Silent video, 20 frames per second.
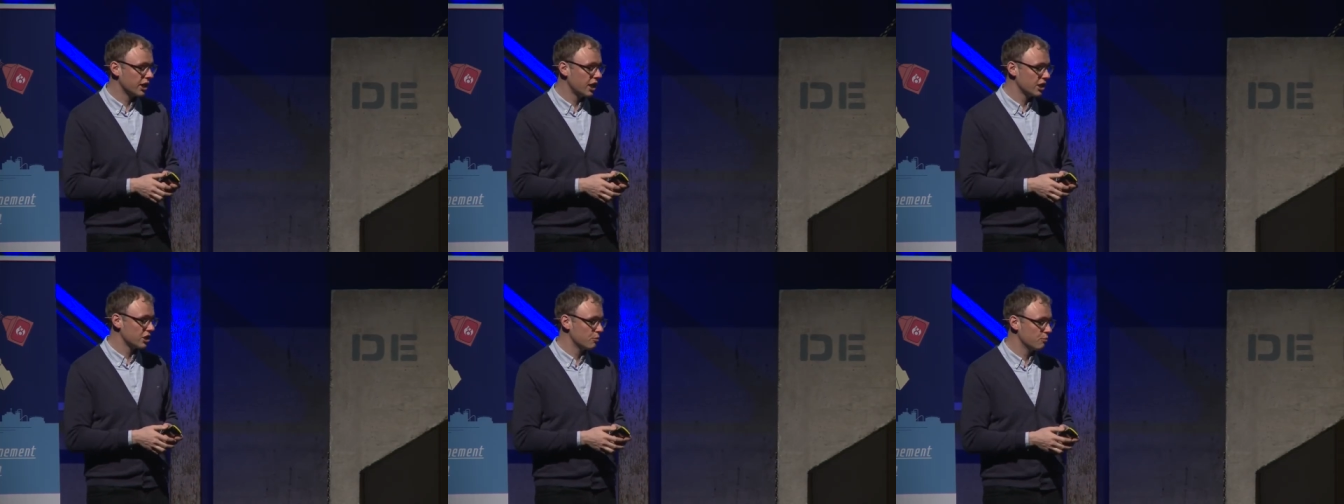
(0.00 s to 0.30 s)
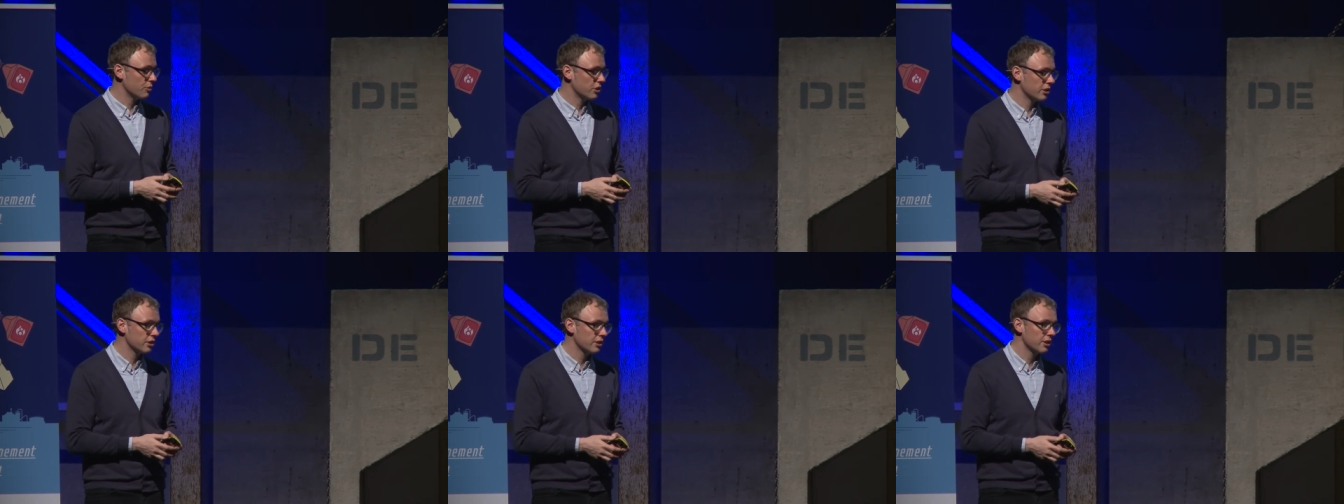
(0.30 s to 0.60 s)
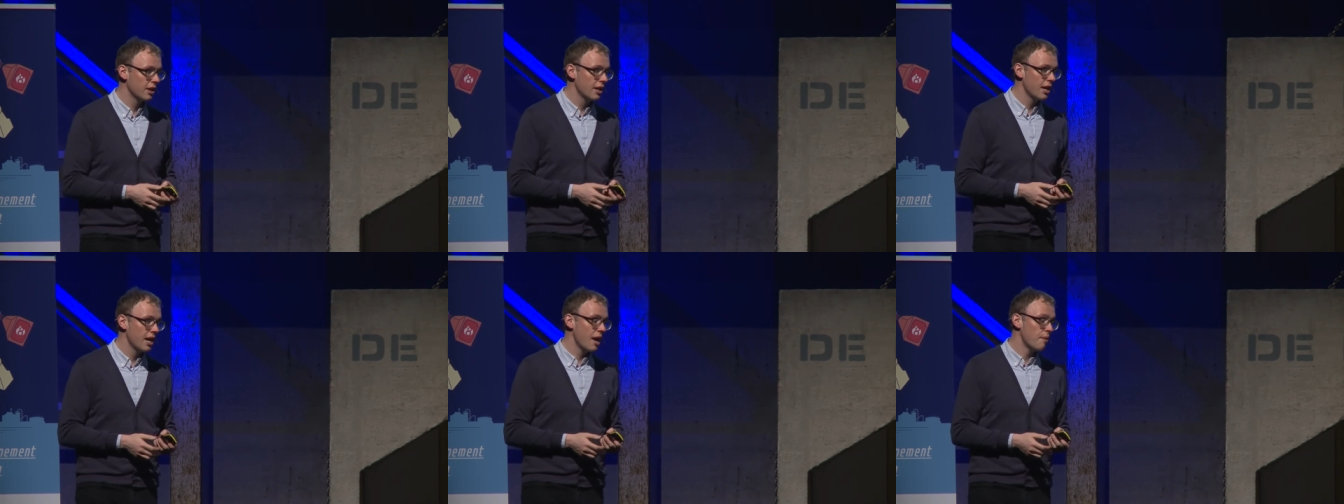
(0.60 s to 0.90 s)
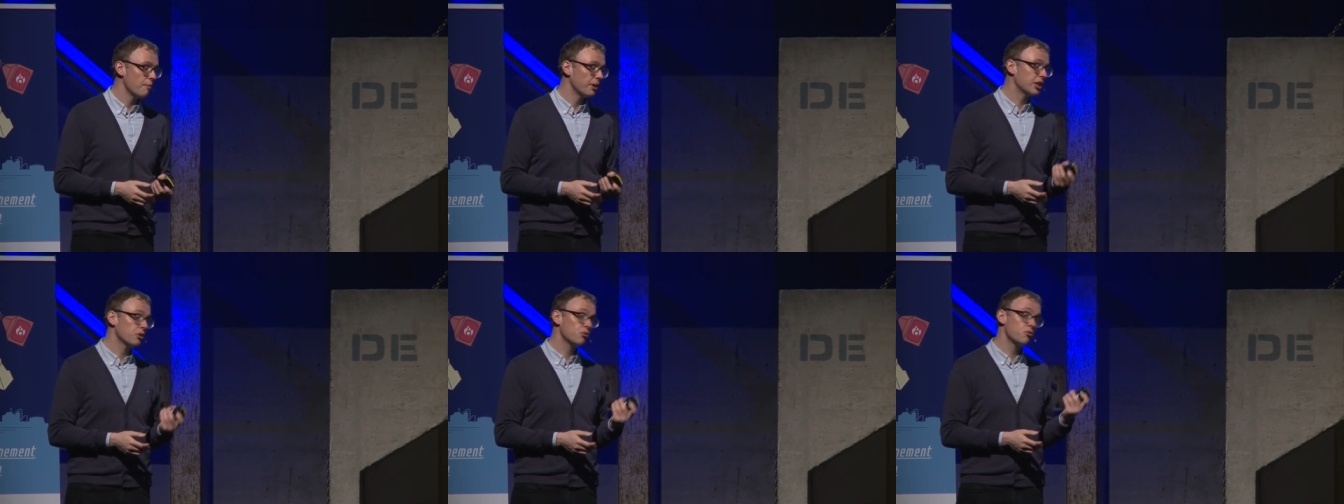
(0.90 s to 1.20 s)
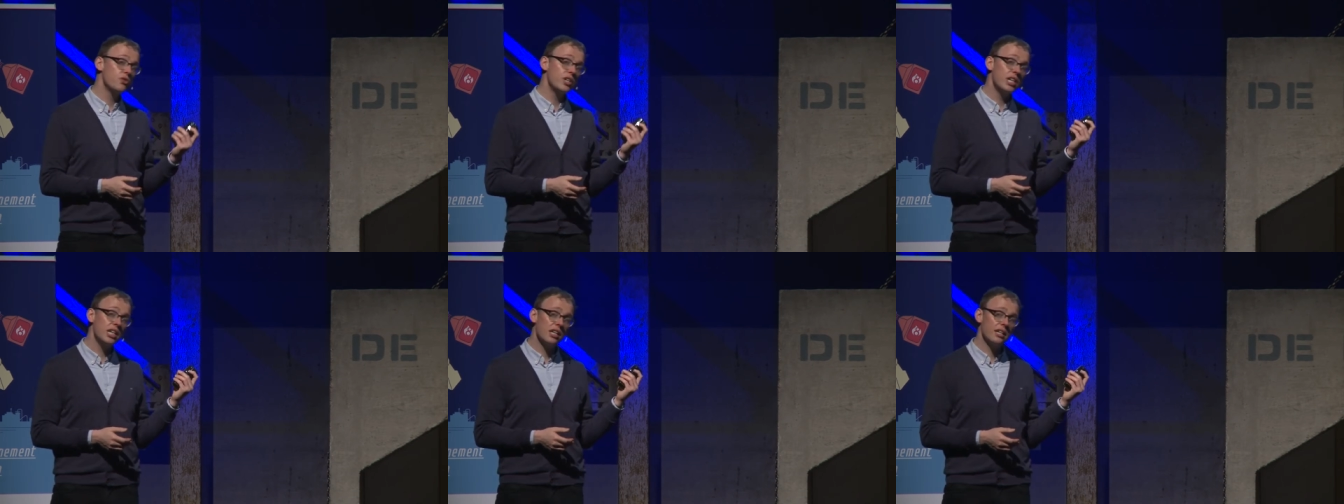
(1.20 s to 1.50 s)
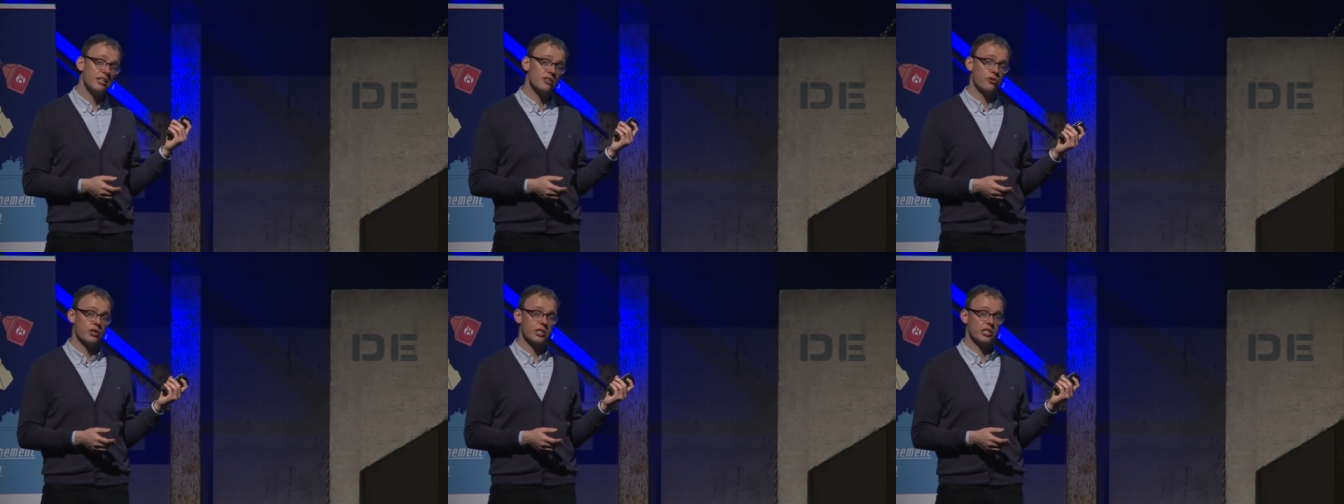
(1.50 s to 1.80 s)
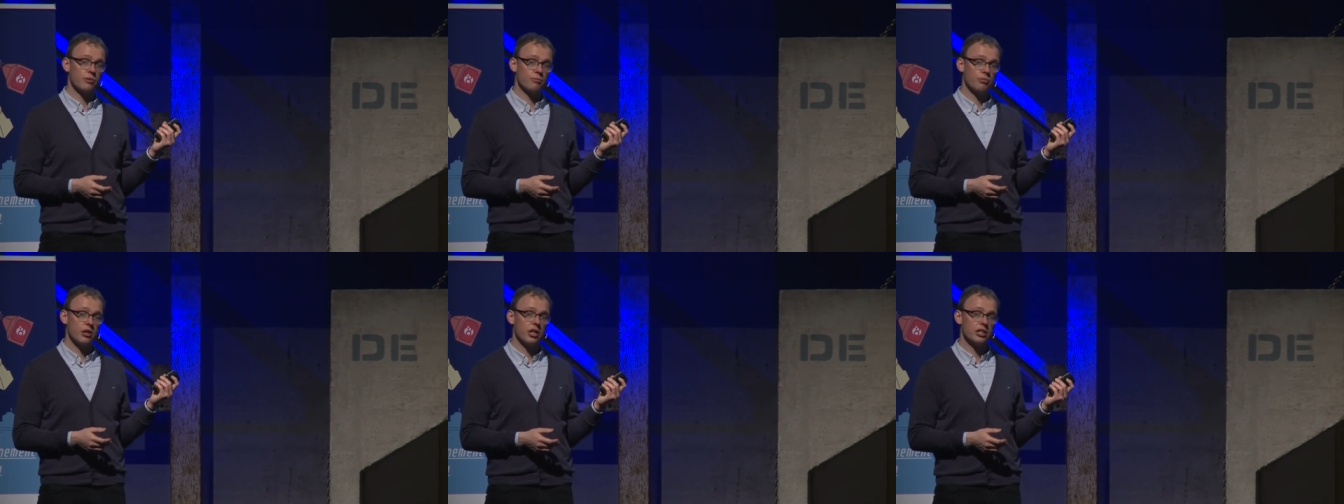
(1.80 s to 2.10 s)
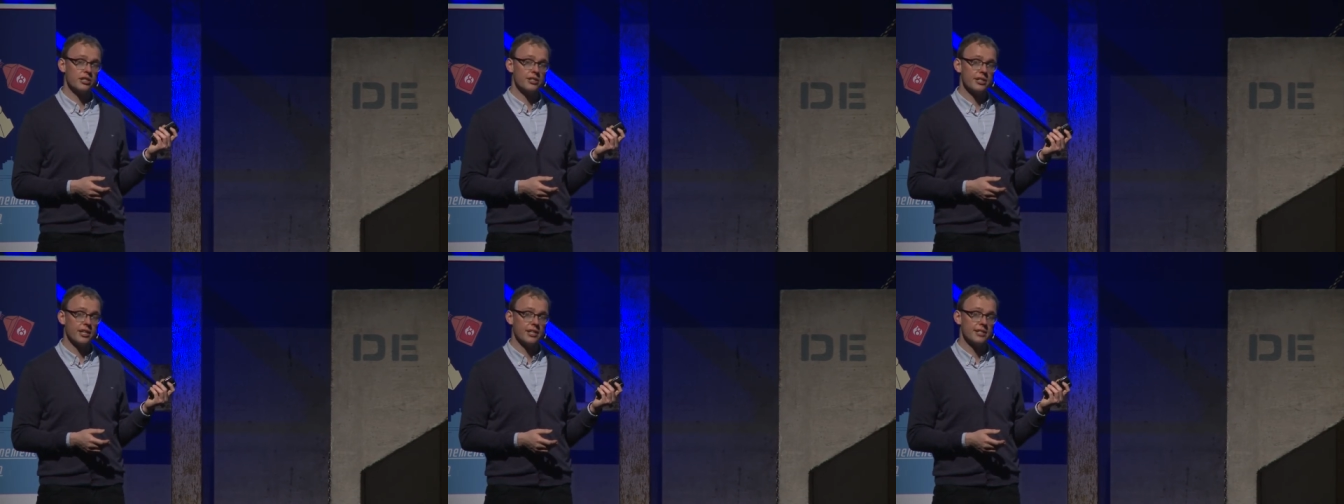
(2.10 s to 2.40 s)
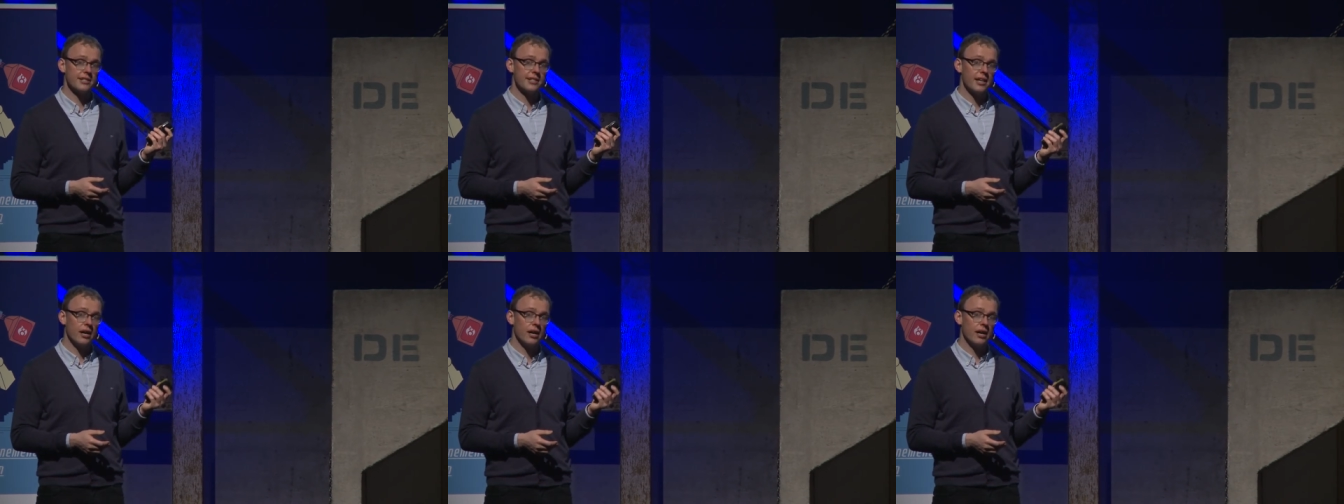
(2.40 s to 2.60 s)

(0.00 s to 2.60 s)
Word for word: customers. But the real interesting part starts